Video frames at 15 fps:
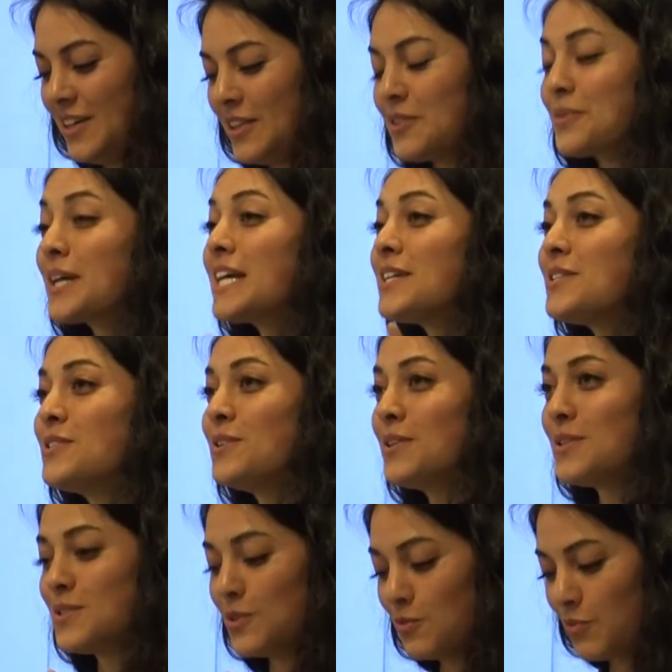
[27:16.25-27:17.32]
3
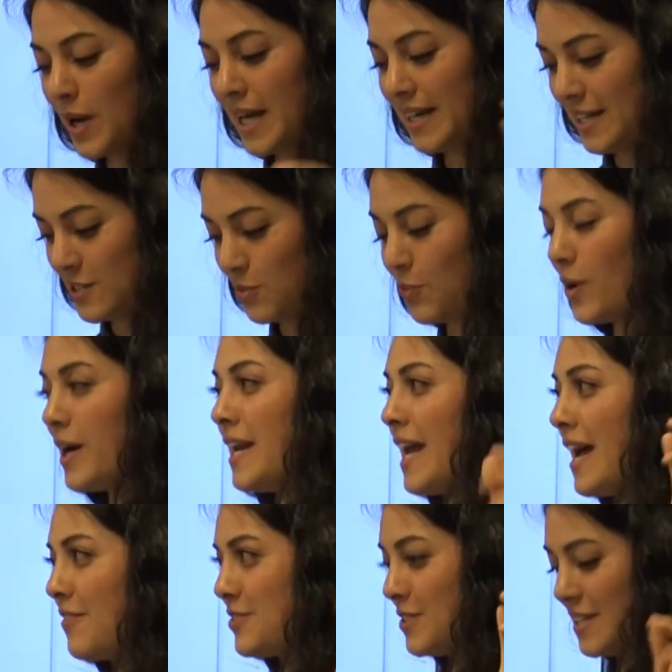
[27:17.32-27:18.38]
students of whiteness, one
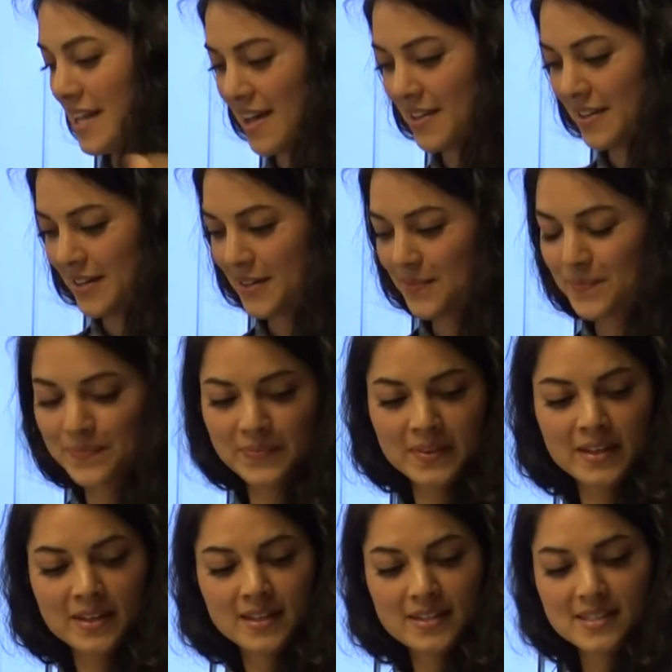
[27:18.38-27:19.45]
after the other,
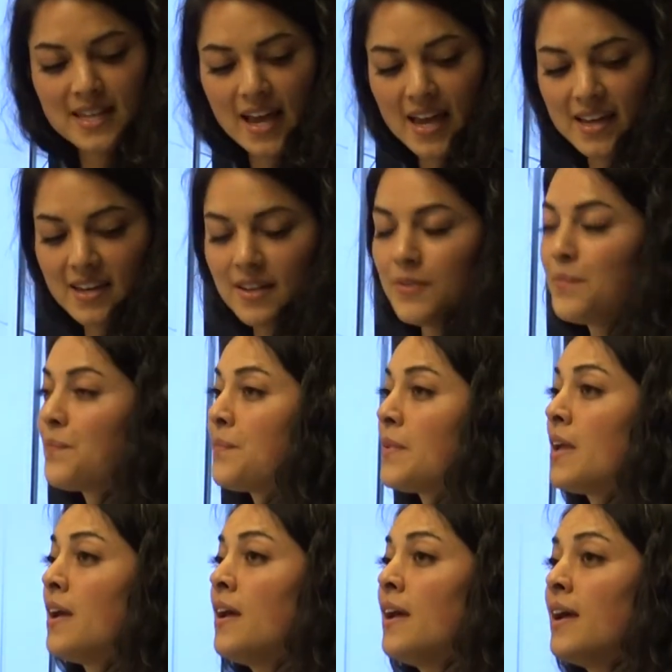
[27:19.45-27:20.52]
said,
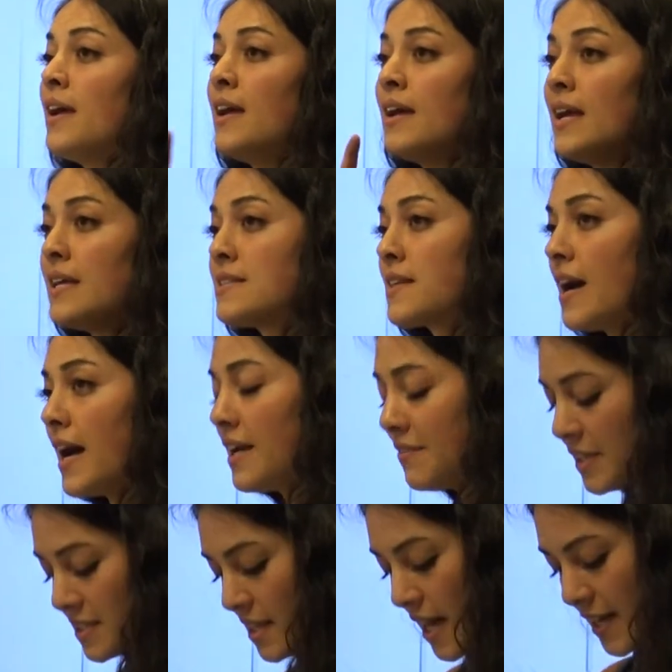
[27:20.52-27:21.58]
it's kind of
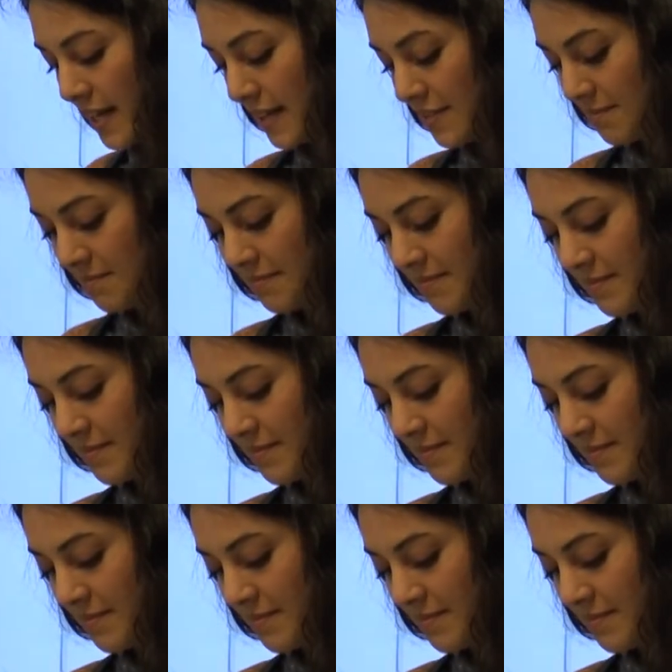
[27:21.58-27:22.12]
exciting.